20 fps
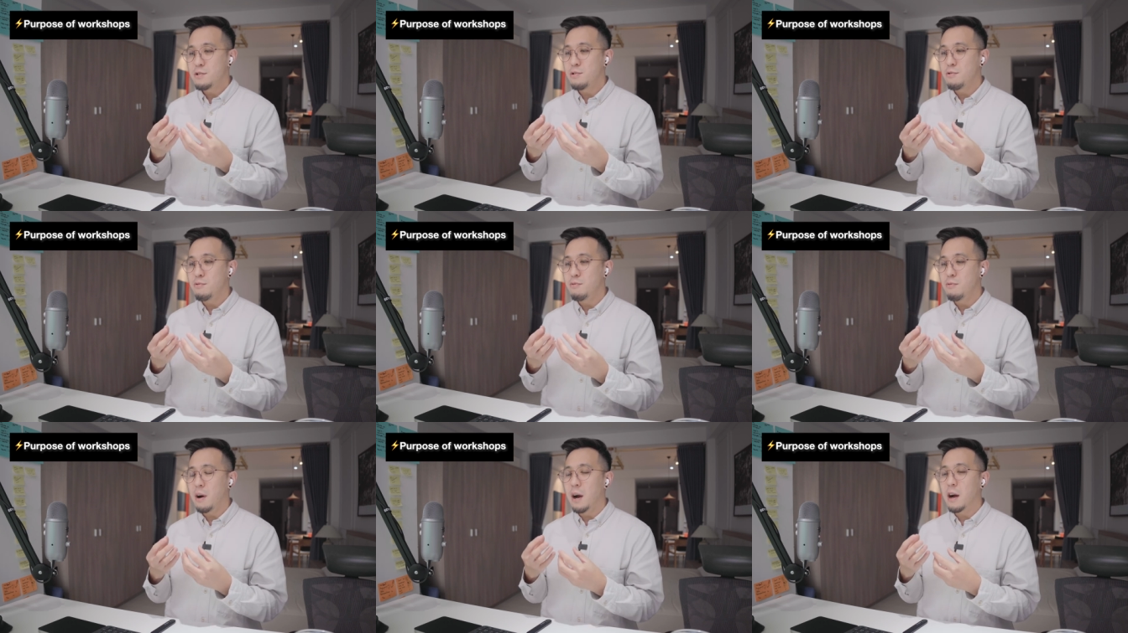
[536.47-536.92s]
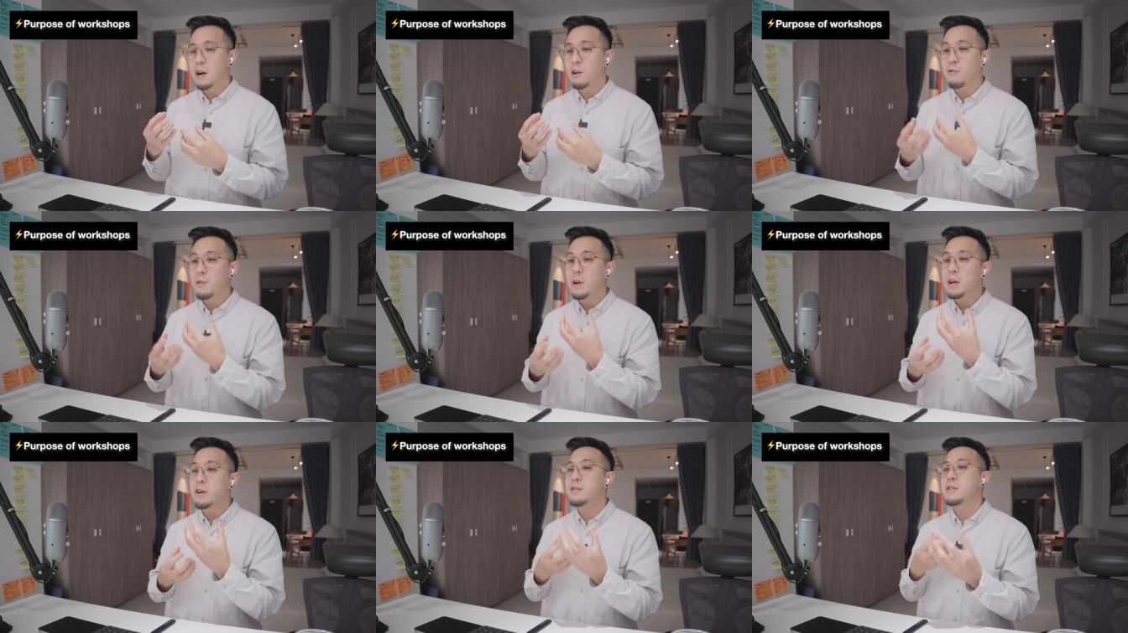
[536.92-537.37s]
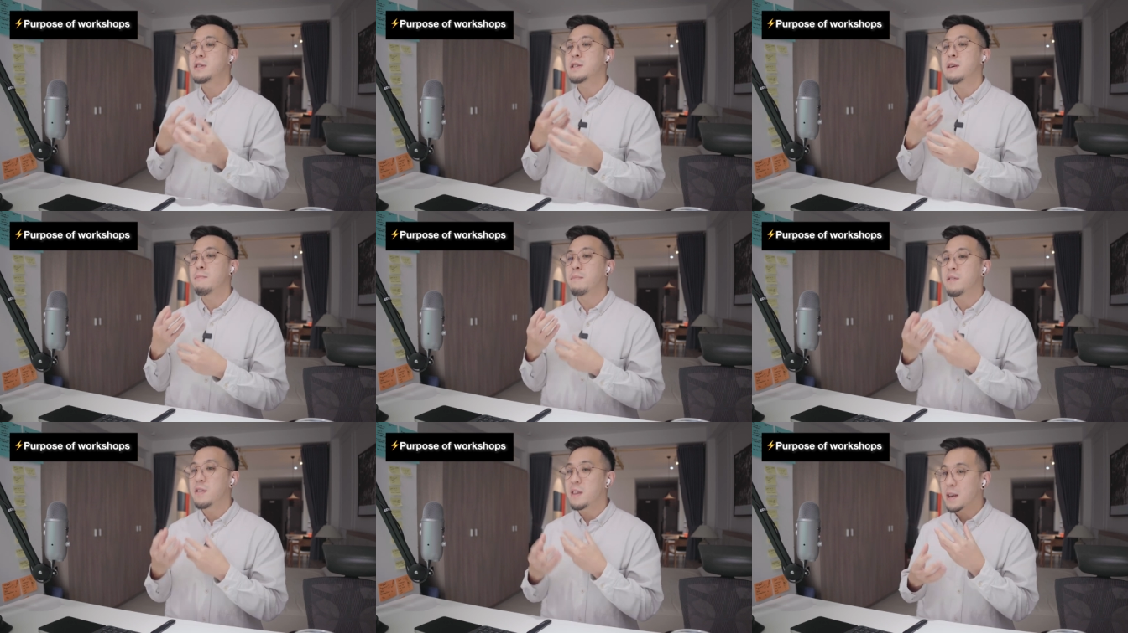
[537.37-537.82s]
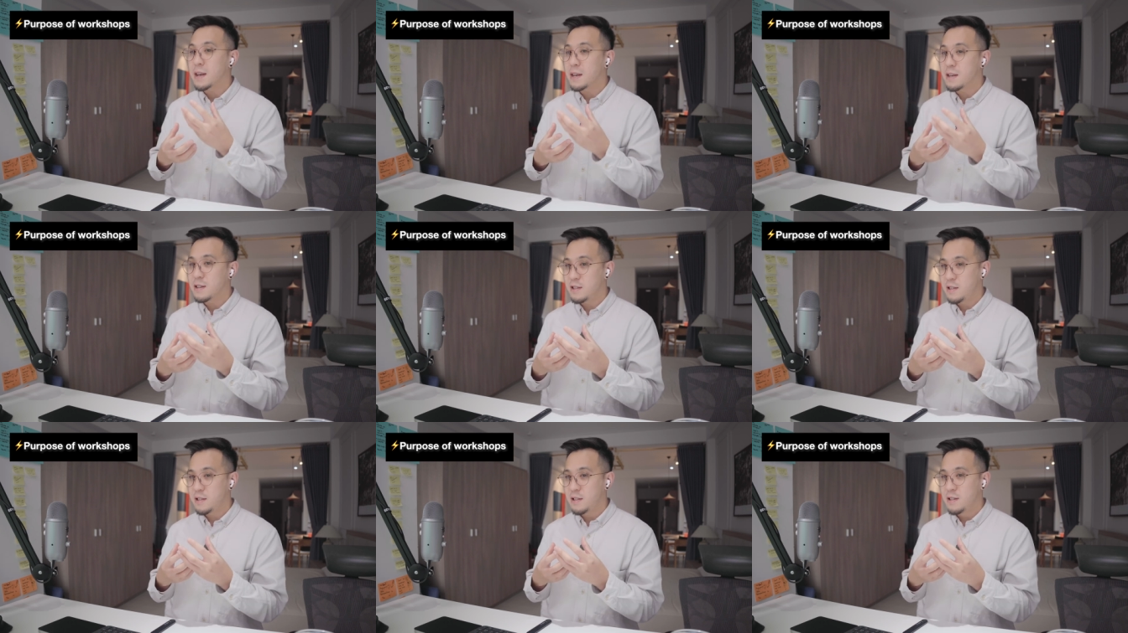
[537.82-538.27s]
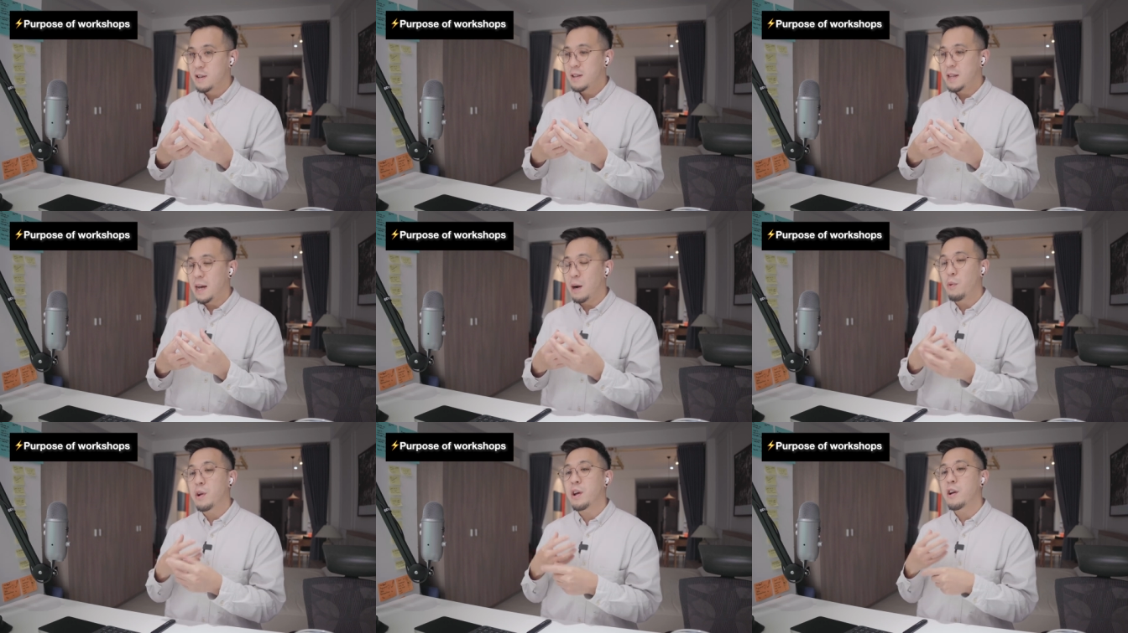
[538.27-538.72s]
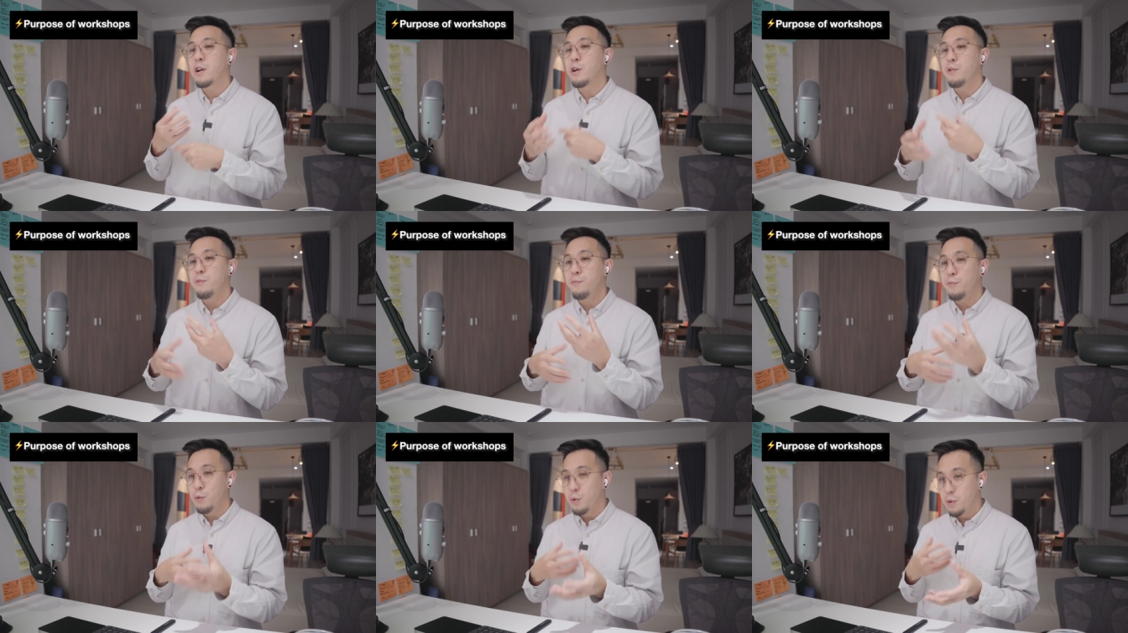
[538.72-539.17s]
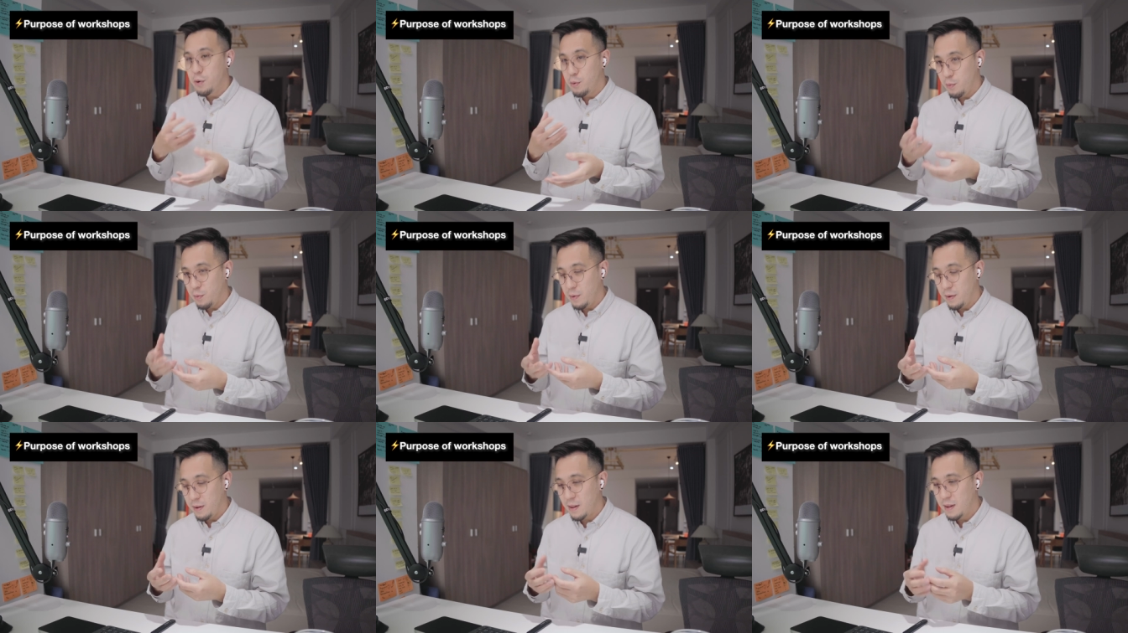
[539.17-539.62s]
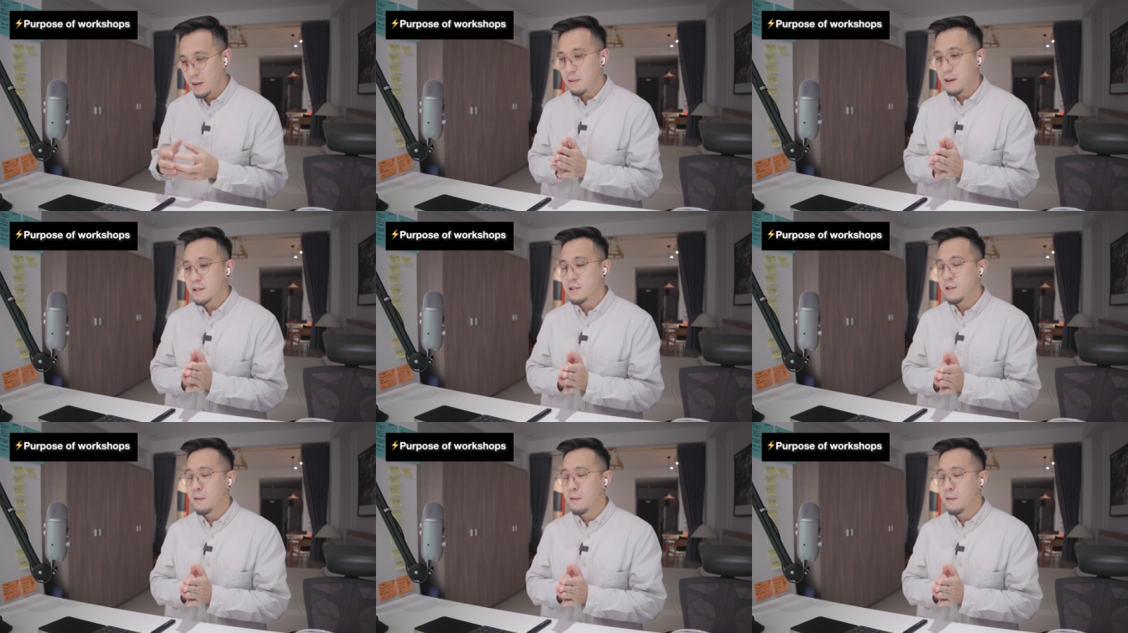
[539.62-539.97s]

to agree on some things that we can go forward with, right?